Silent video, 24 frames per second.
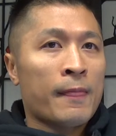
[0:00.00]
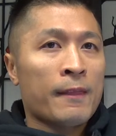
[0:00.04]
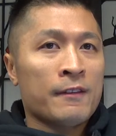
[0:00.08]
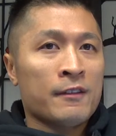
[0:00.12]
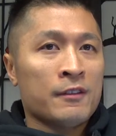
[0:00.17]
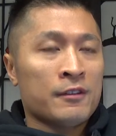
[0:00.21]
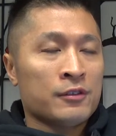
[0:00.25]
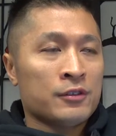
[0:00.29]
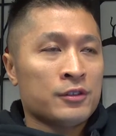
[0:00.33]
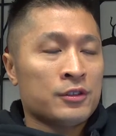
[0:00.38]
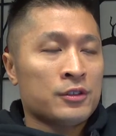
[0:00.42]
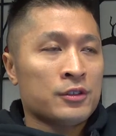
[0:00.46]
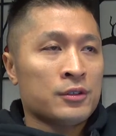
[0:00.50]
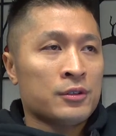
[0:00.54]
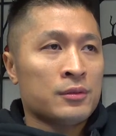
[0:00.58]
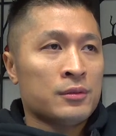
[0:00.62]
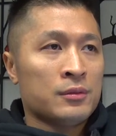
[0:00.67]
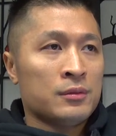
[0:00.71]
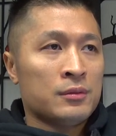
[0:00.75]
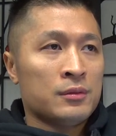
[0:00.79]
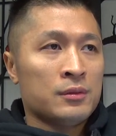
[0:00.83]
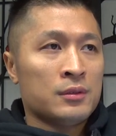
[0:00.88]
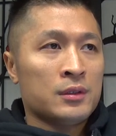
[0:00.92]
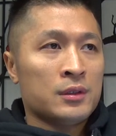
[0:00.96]
you know.
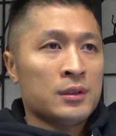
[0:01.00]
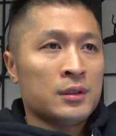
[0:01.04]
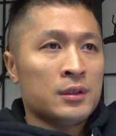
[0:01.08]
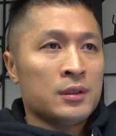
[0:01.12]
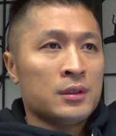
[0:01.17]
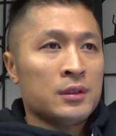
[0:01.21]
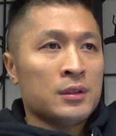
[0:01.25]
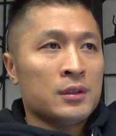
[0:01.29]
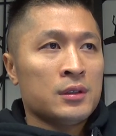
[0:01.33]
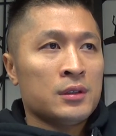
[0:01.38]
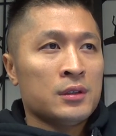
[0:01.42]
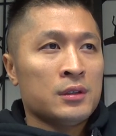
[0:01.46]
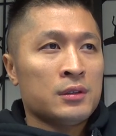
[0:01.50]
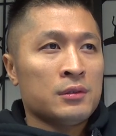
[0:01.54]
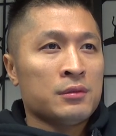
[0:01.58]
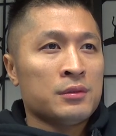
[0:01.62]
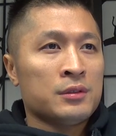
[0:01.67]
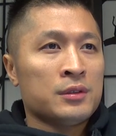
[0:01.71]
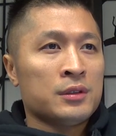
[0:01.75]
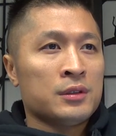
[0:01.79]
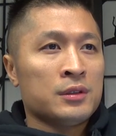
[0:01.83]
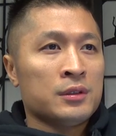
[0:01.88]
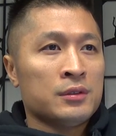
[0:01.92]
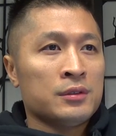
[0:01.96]
So it
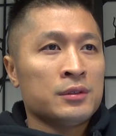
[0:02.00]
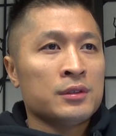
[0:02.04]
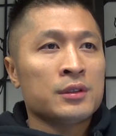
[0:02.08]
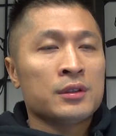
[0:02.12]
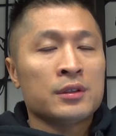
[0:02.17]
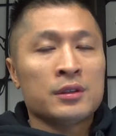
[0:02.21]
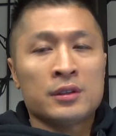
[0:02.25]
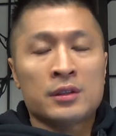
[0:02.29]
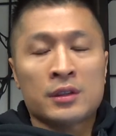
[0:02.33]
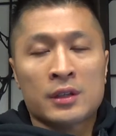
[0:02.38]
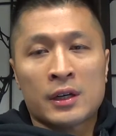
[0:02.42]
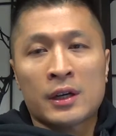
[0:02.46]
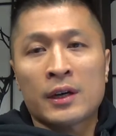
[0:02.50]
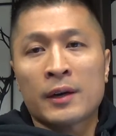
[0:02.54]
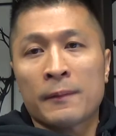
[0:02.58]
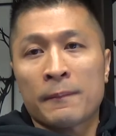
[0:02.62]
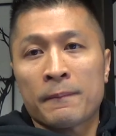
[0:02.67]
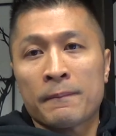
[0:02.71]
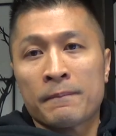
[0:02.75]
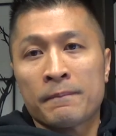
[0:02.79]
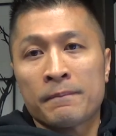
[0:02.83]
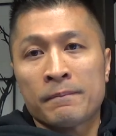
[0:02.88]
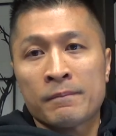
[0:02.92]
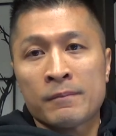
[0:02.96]
was a, it was a good time,
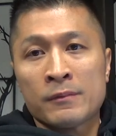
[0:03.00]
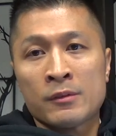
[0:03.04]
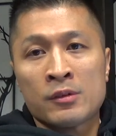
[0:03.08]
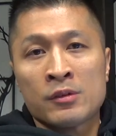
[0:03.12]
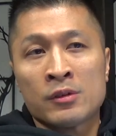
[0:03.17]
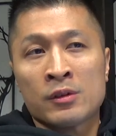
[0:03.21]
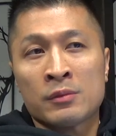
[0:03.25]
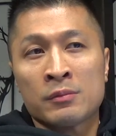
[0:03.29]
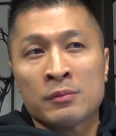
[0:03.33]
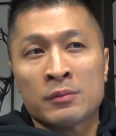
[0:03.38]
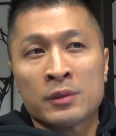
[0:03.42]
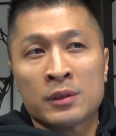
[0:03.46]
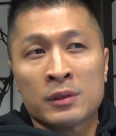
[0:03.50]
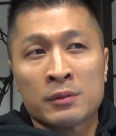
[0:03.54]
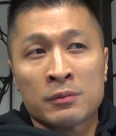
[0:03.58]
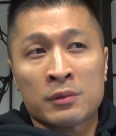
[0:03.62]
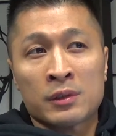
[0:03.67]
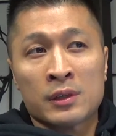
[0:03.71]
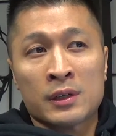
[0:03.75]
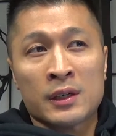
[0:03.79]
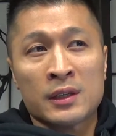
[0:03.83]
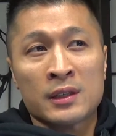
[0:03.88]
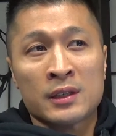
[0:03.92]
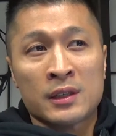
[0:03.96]
you know. I'm I'm
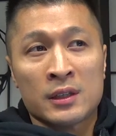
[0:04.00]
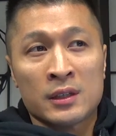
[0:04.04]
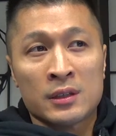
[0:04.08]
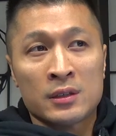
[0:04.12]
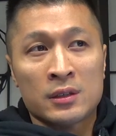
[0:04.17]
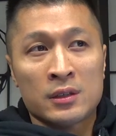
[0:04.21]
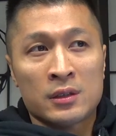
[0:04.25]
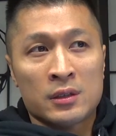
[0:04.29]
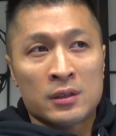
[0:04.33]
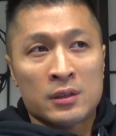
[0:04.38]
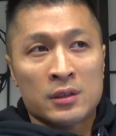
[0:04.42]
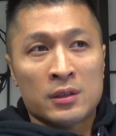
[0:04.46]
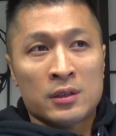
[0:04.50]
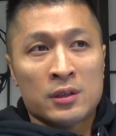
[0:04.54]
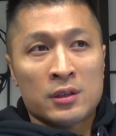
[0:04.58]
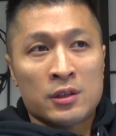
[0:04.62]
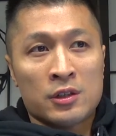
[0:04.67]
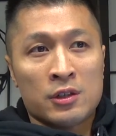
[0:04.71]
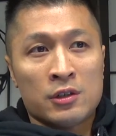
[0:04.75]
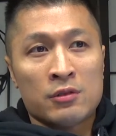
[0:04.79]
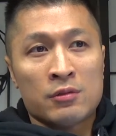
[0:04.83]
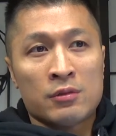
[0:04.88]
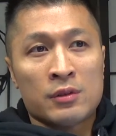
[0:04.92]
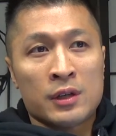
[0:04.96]
glad that
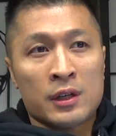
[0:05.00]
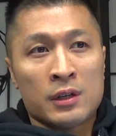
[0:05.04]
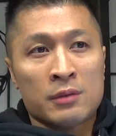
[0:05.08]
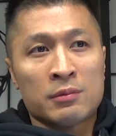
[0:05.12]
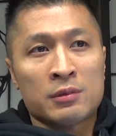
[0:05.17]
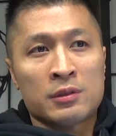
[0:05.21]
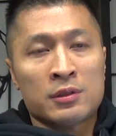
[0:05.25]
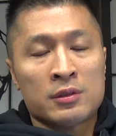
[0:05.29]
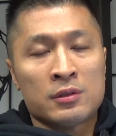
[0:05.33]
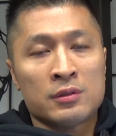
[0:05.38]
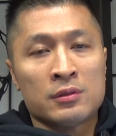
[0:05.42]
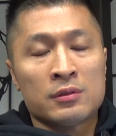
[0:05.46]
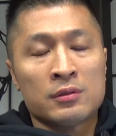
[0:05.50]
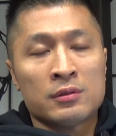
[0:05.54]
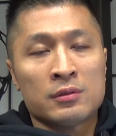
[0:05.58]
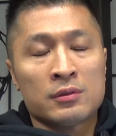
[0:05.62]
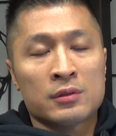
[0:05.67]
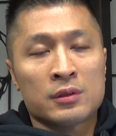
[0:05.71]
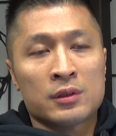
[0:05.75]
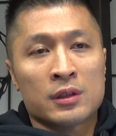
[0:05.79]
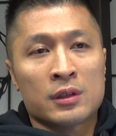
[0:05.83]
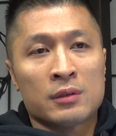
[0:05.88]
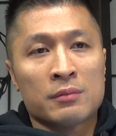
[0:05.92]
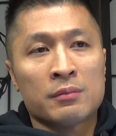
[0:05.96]
you were able to
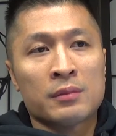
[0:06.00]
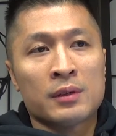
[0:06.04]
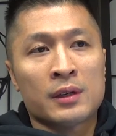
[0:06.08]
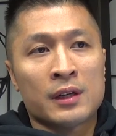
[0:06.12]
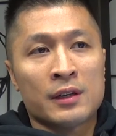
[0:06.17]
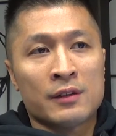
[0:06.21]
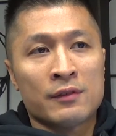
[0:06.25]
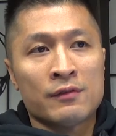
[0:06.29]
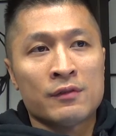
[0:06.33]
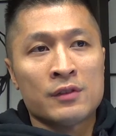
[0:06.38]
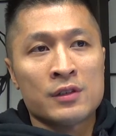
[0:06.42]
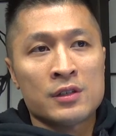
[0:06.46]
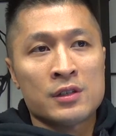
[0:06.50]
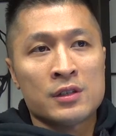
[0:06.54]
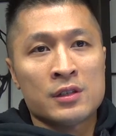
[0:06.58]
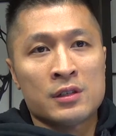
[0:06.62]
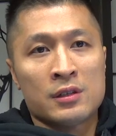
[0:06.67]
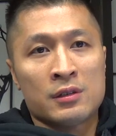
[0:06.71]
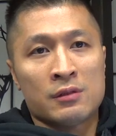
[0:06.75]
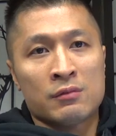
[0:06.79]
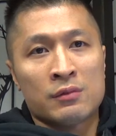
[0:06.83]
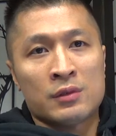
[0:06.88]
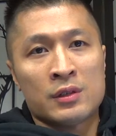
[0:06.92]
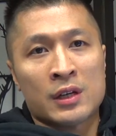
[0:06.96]
come by and visit,
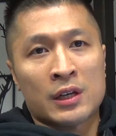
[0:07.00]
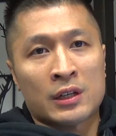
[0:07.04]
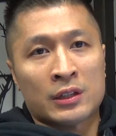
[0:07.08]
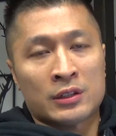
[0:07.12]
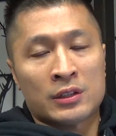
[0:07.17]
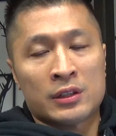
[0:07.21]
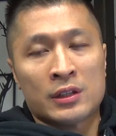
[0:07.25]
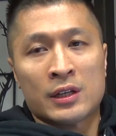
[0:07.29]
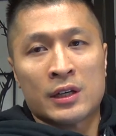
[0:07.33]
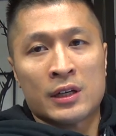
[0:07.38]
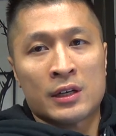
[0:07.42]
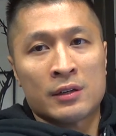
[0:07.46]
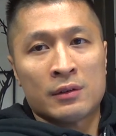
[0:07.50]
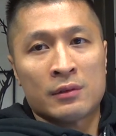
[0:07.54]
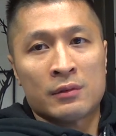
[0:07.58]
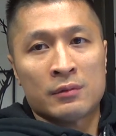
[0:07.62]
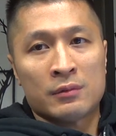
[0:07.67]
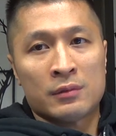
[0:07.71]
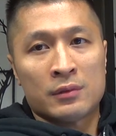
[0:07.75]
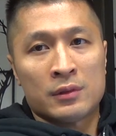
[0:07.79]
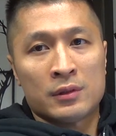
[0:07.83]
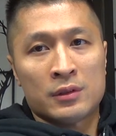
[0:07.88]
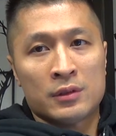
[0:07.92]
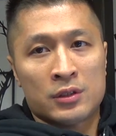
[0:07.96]
and we actually had a
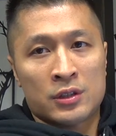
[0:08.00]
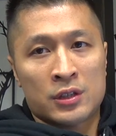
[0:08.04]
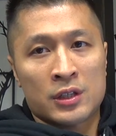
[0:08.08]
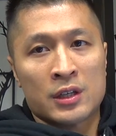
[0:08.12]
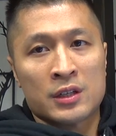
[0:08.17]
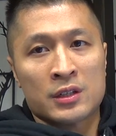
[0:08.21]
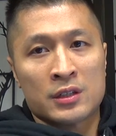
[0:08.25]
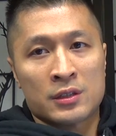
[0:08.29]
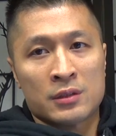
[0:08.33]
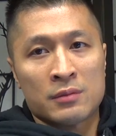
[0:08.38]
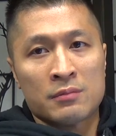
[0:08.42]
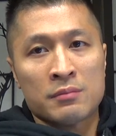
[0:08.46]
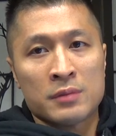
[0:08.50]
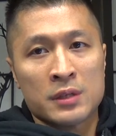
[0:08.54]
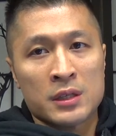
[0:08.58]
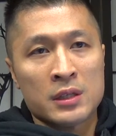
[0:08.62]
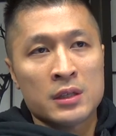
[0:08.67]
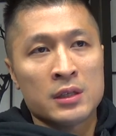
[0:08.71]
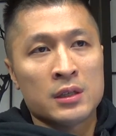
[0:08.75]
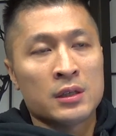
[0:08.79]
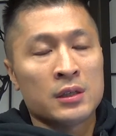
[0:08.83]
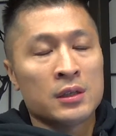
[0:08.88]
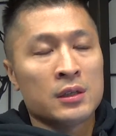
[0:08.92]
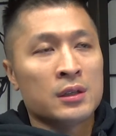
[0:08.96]
chance to
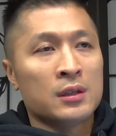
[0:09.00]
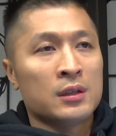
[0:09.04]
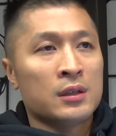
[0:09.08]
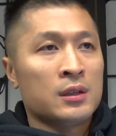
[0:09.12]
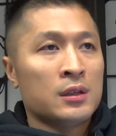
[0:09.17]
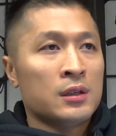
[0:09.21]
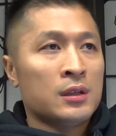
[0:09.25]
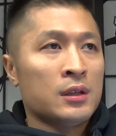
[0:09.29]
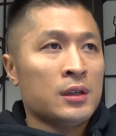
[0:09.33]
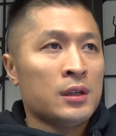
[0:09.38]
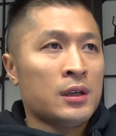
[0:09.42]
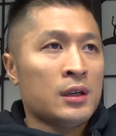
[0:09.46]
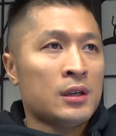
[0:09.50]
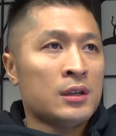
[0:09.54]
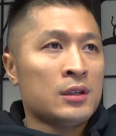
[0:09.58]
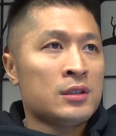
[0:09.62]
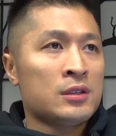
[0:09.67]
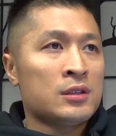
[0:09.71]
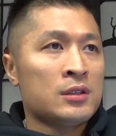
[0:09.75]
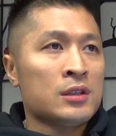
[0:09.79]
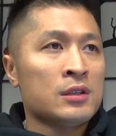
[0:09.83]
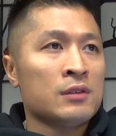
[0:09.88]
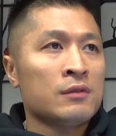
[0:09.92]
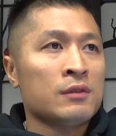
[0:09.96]
meet, and
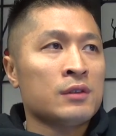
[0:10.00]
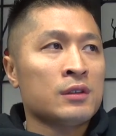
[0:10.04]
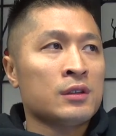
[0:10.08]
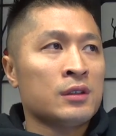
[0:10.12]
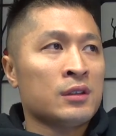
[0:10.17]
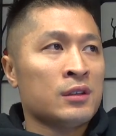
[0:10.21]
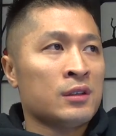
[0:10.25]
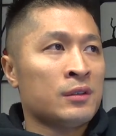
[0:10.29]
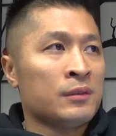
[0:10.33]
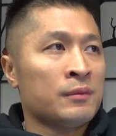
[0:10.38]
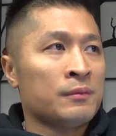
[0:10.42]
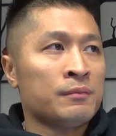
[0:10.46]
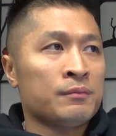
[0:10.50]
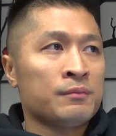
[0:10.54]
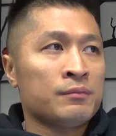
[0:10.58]
it's even um,